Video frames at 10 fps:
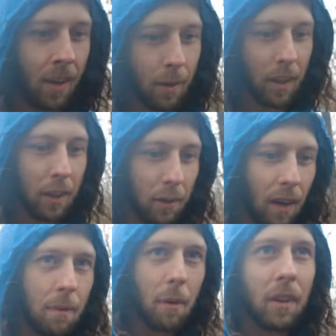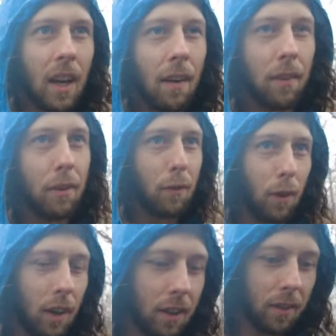Without the rain, we wouldn't have this
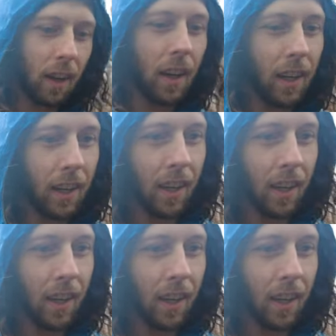forest, right?